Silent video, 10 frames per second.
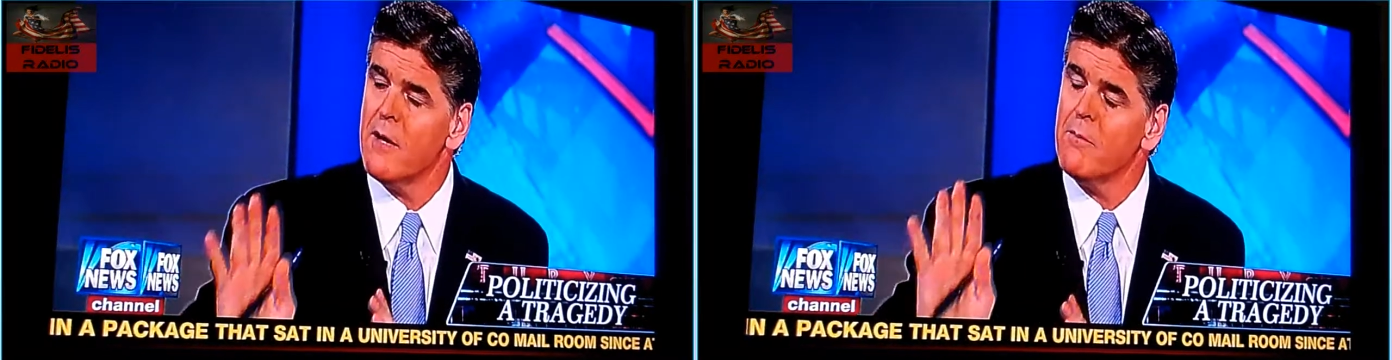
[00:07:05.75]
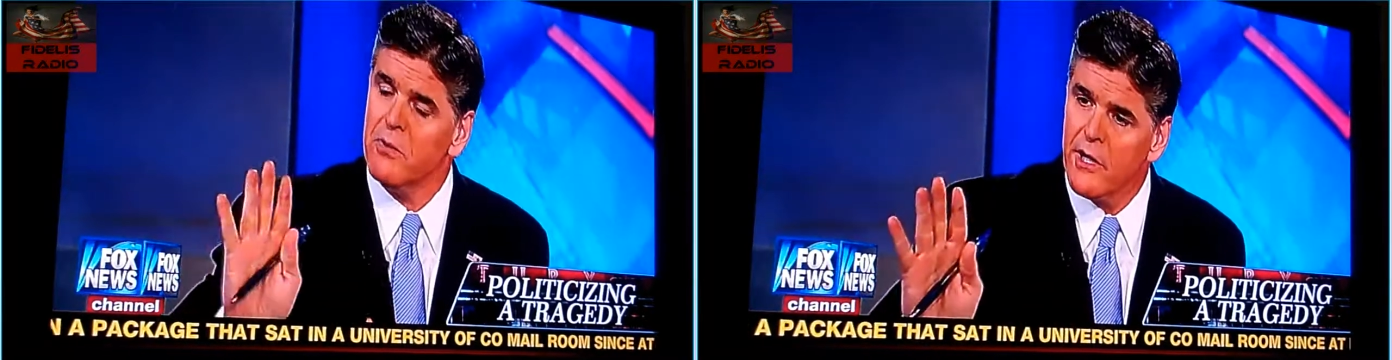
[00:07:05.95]

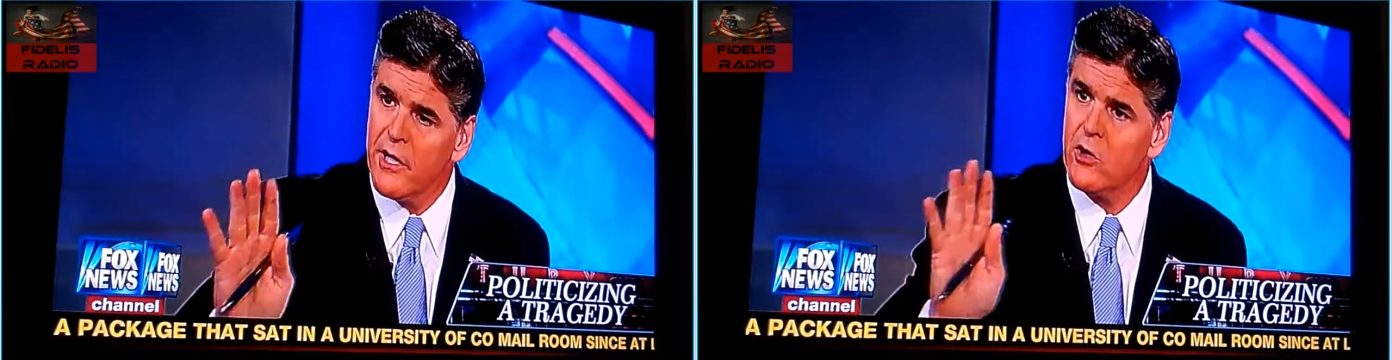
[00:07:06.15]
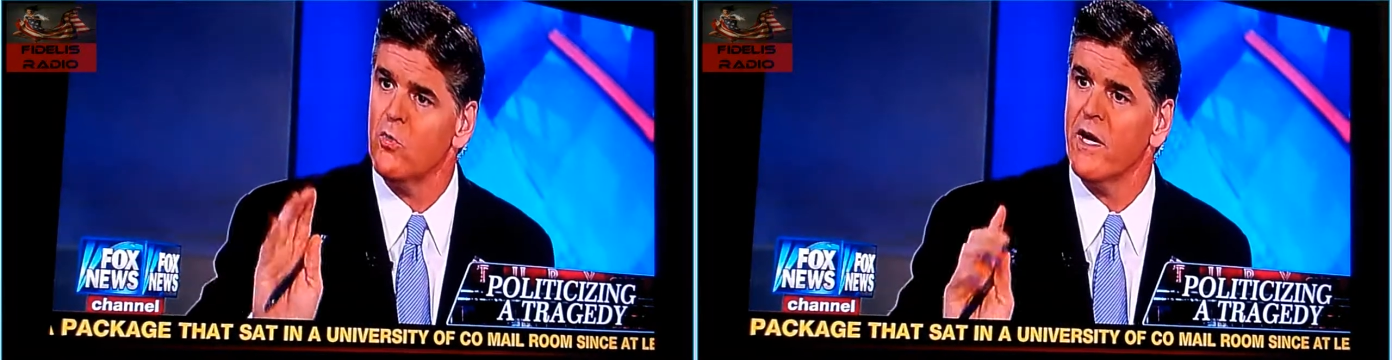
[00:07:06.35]
In
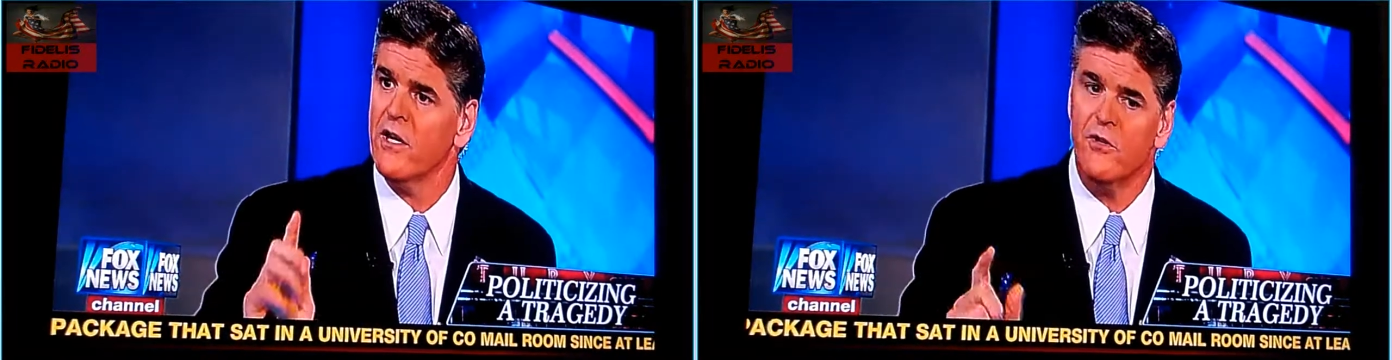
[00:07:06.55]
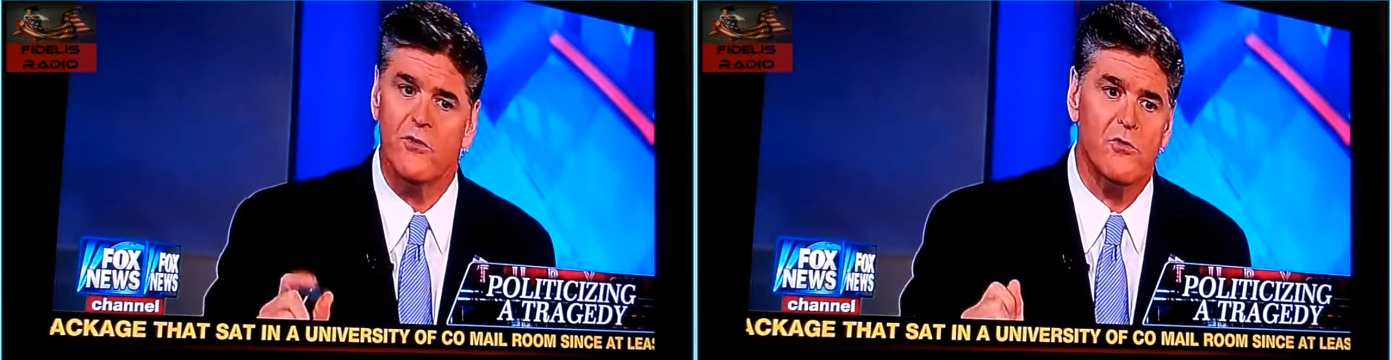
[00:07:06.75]
political
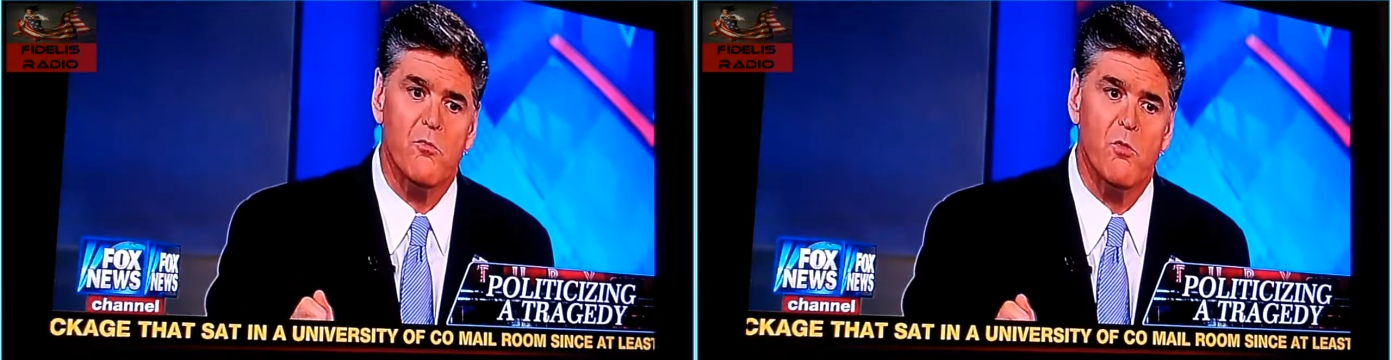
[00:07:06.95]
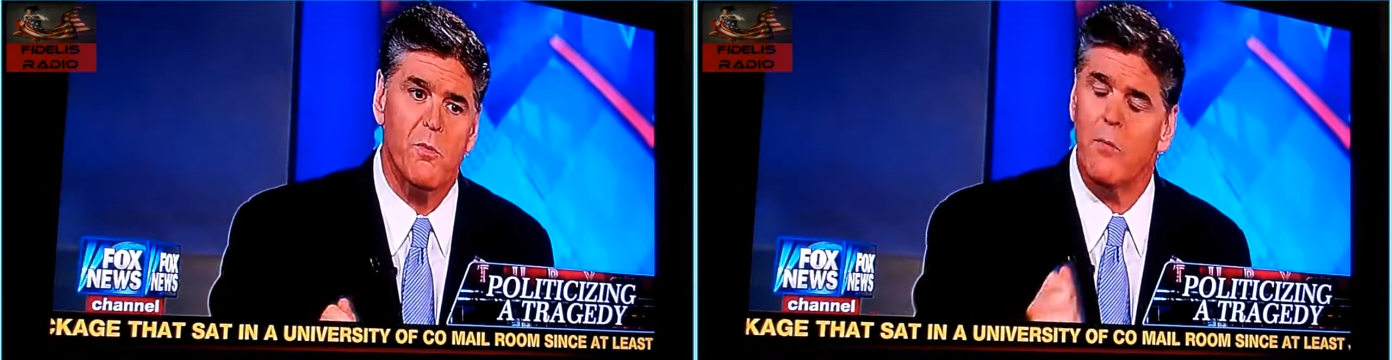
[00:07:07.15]
ways,
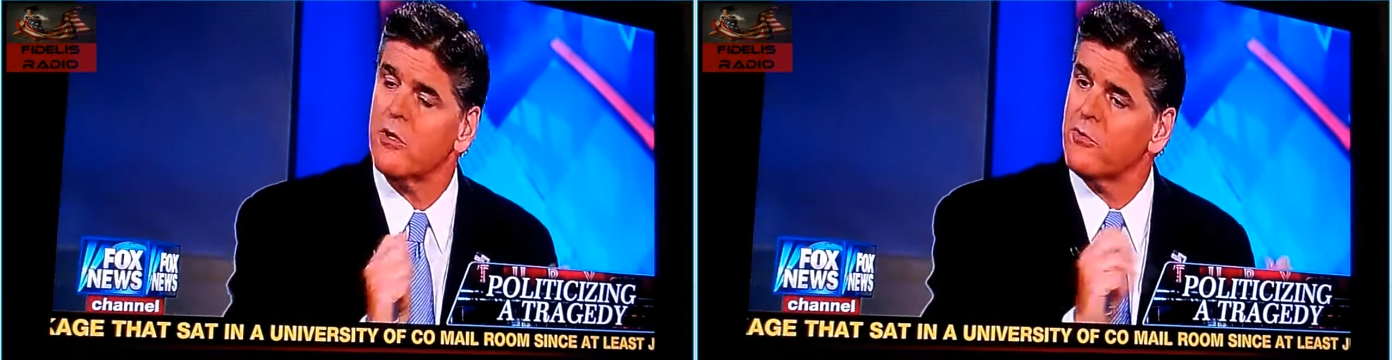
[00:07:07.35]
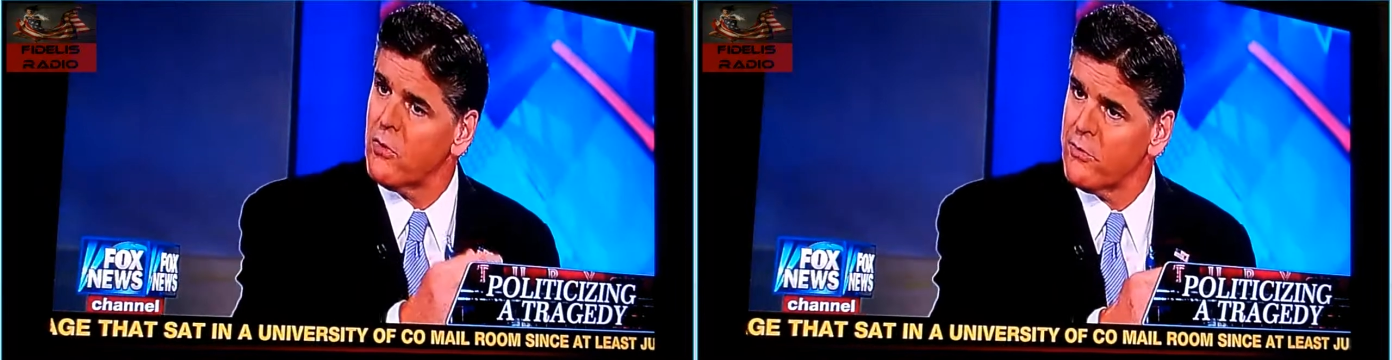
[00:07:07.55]
it's
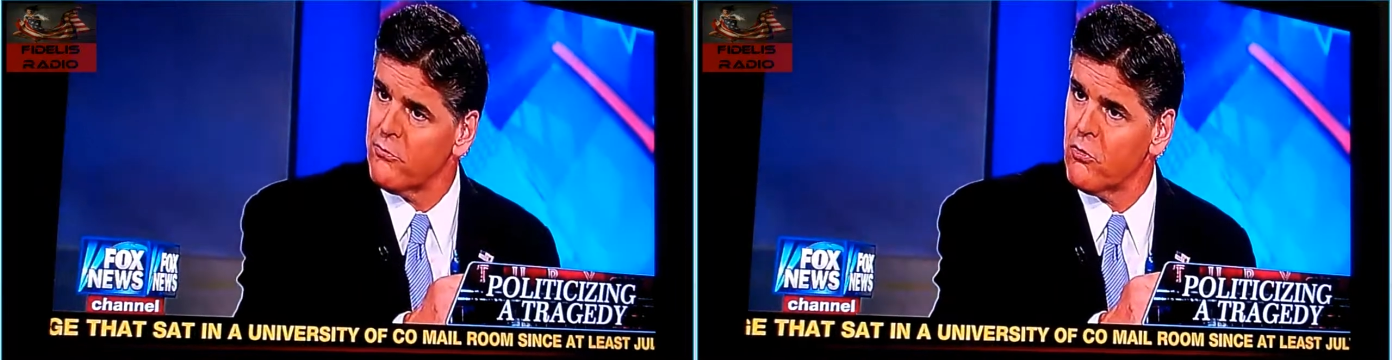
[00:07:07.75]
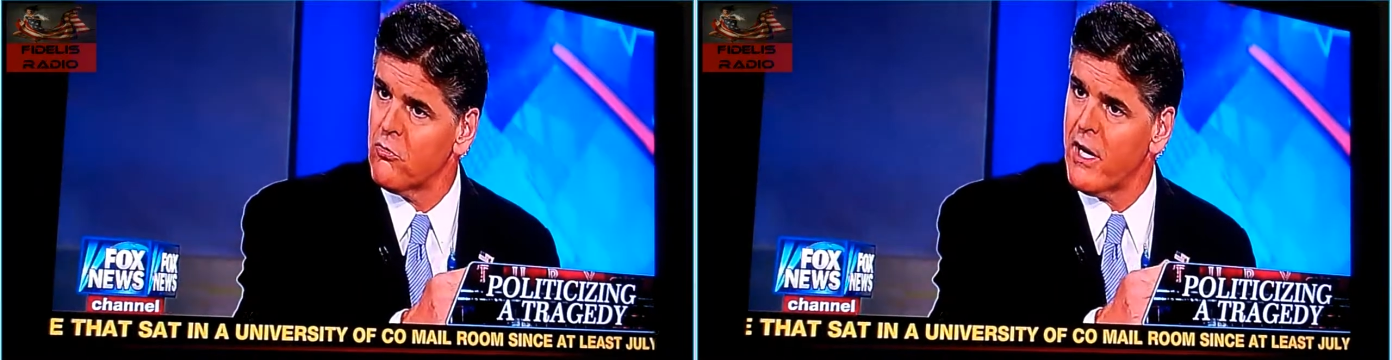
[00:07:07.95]
Republicans want
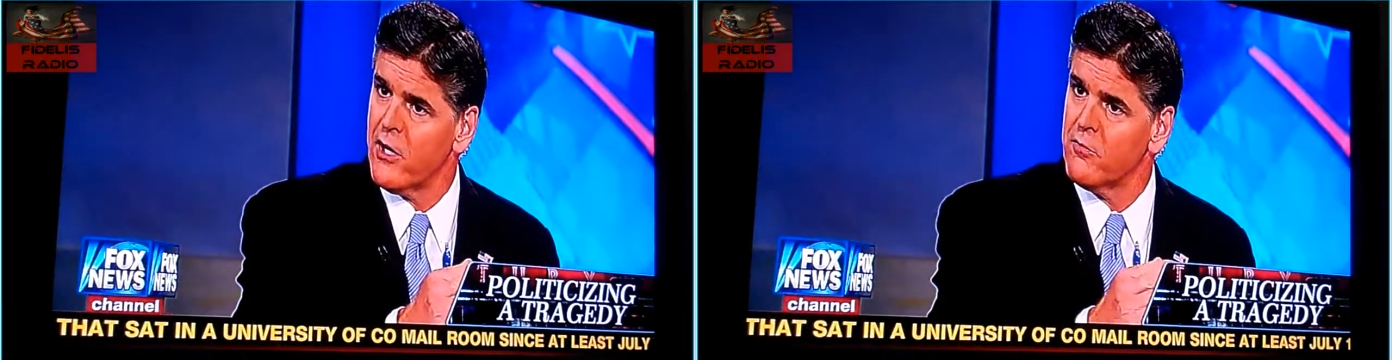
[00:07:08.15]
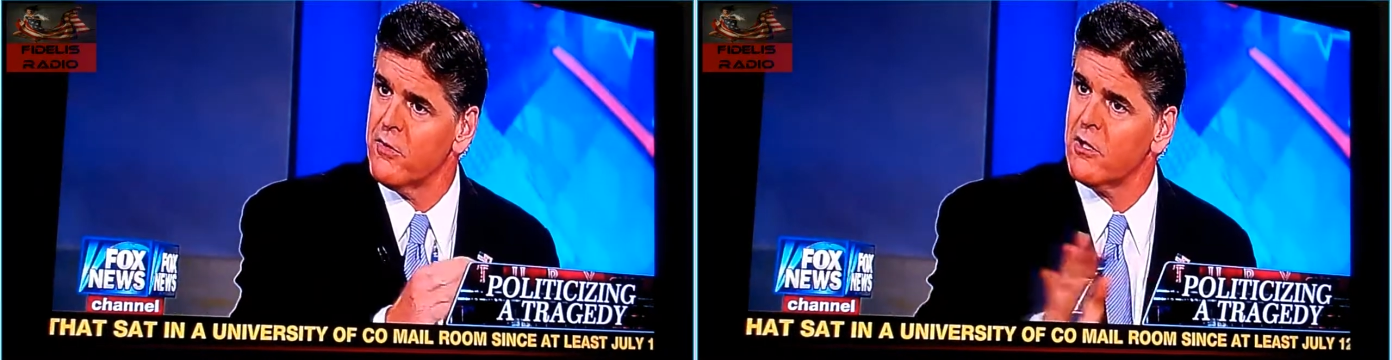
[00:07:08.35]
to throw
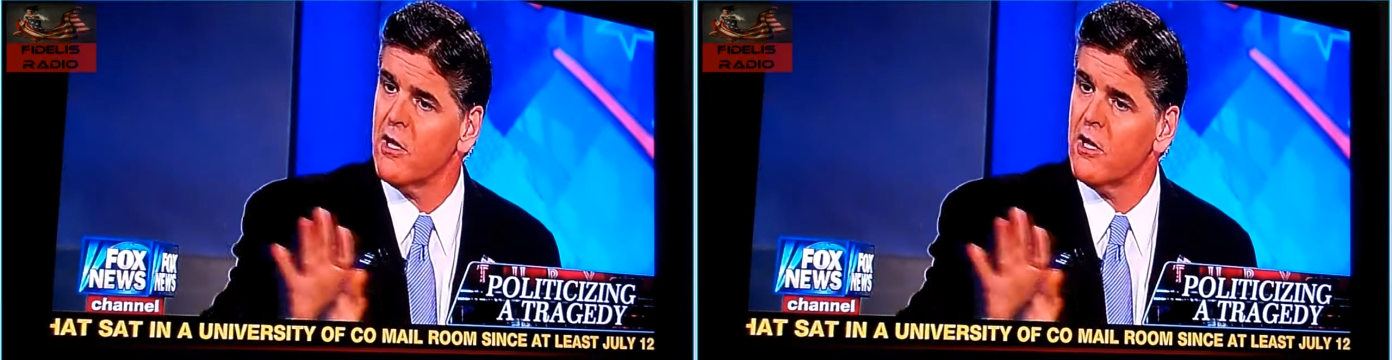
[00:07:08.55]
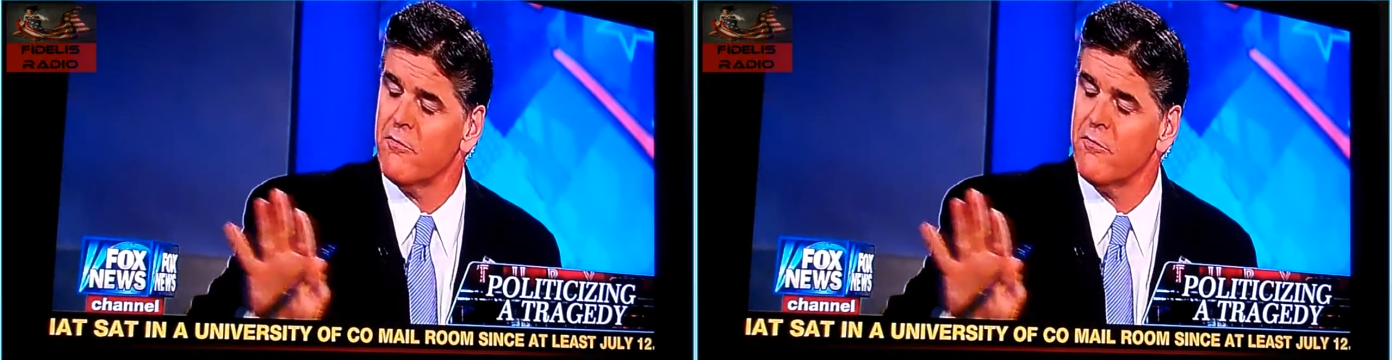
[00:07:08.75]
Granny over the cliff.